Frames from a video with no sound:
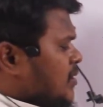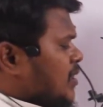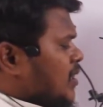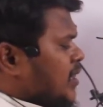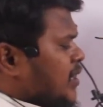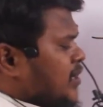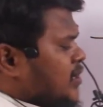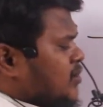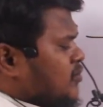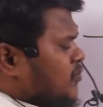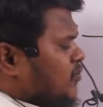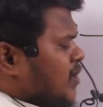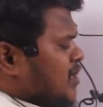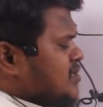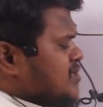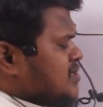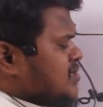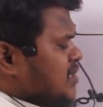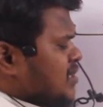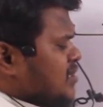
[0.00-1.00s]
And
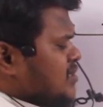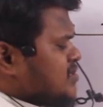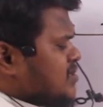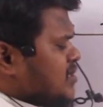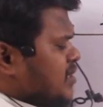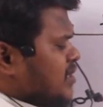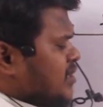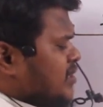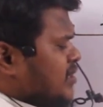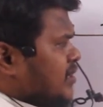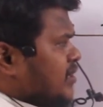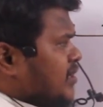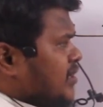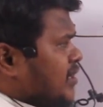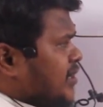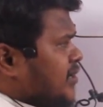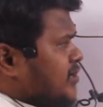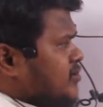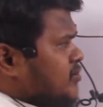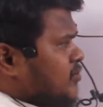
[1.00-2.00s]
one cell is connected in
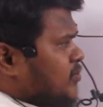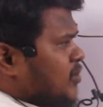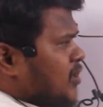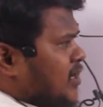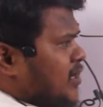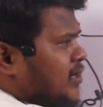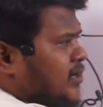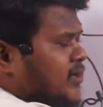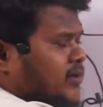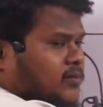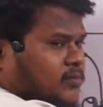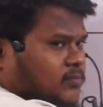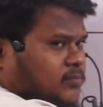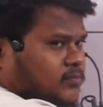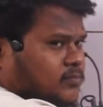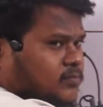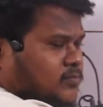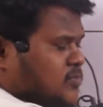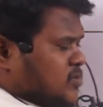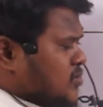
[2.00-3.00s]
negative polarity, no?
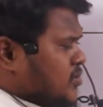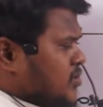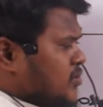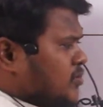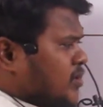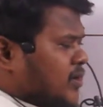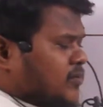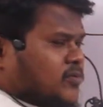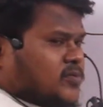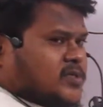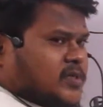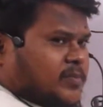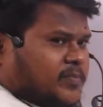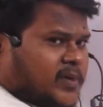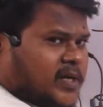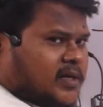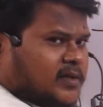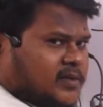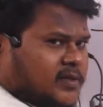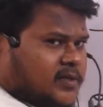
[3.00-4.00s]
So you have to
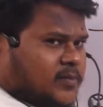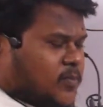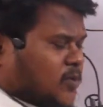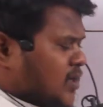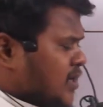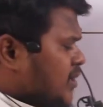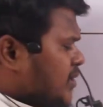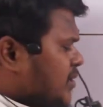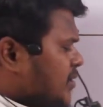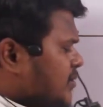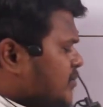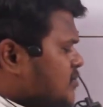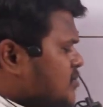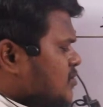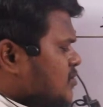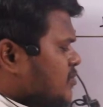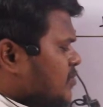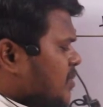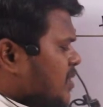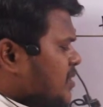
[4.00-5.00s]
subtract that polarity.
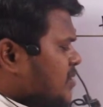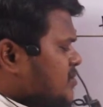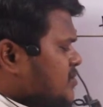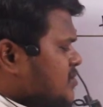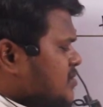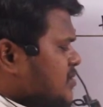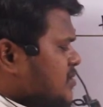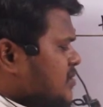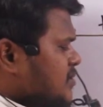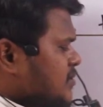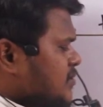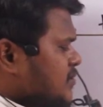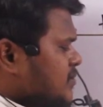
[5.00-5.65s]
minus E.